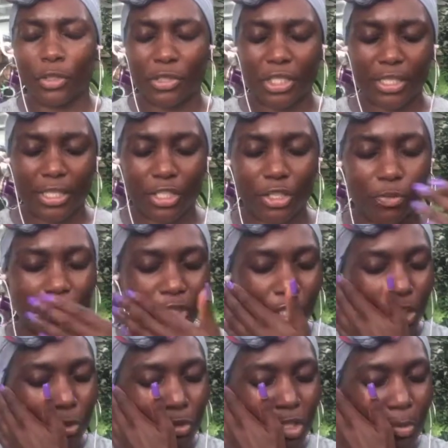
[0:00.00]
she said when
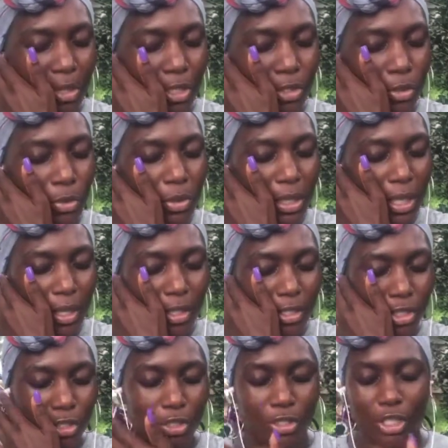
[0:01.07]
she used to be a
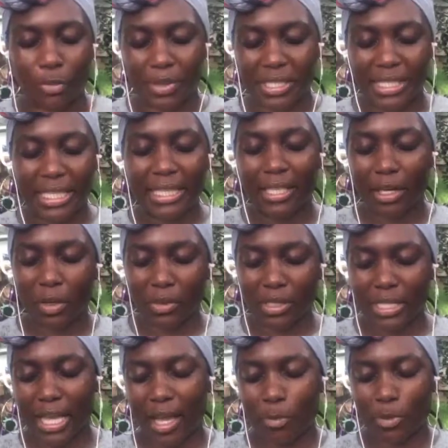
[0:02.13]
doula, she would see that all the
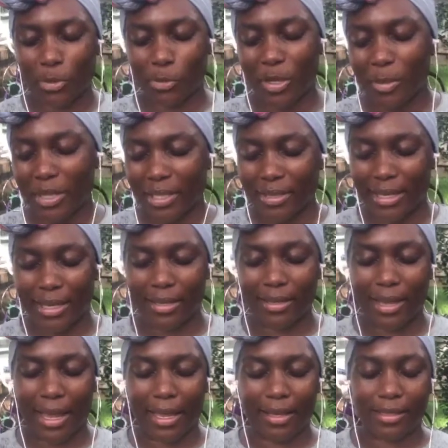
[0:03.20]
time with women,
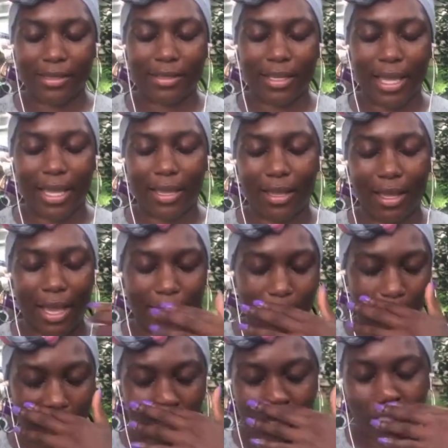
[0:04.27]
and
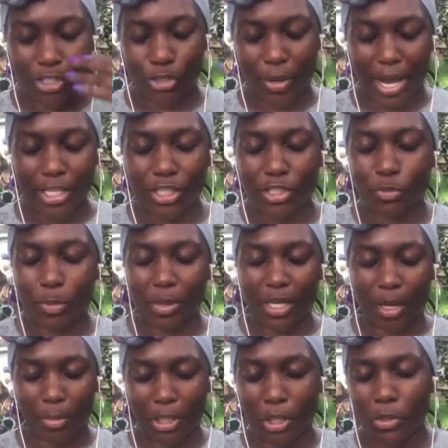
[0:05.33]
as contractions would
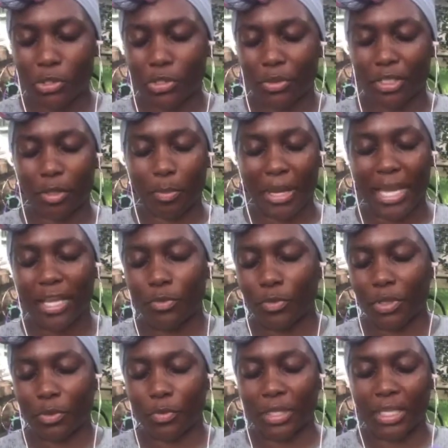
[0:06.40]
become closer and the pain
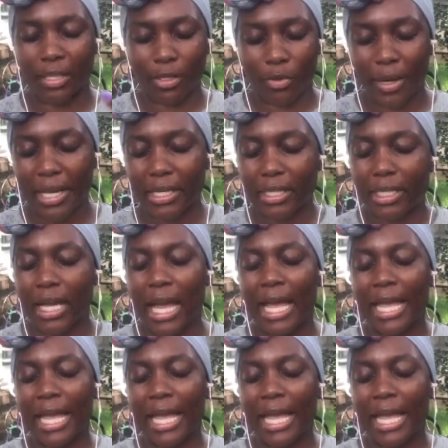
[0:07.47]
would get greater,